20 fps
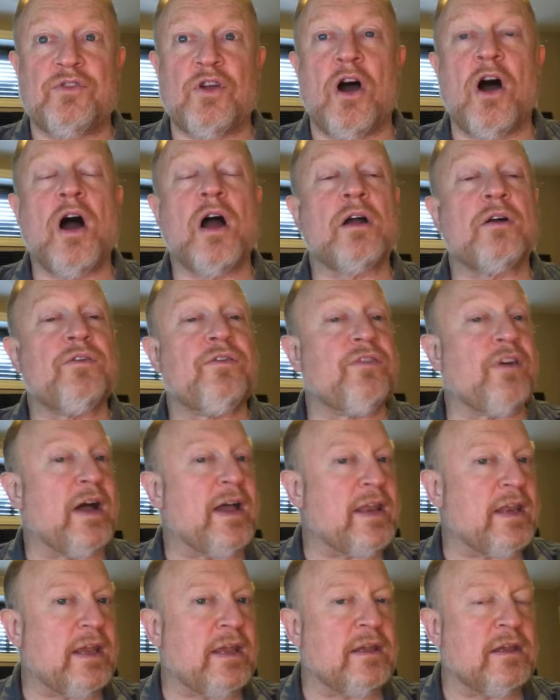dog
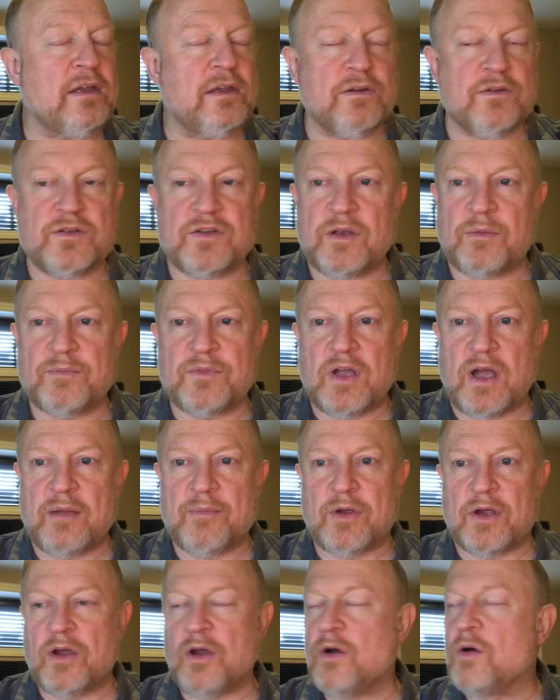fighting here some
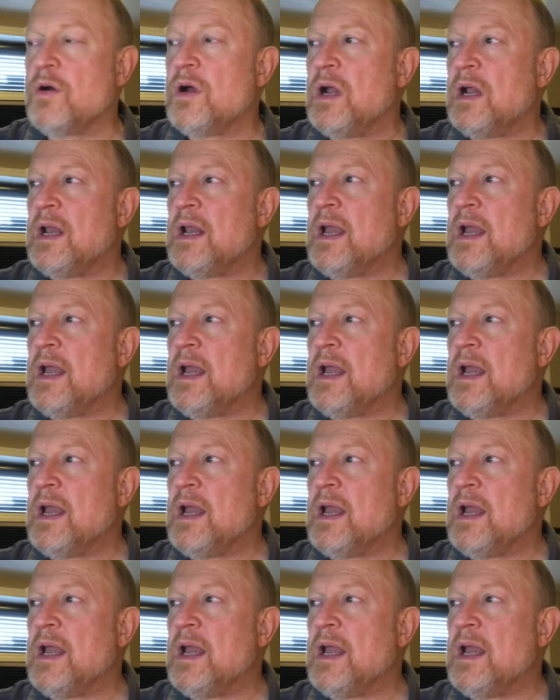time ago,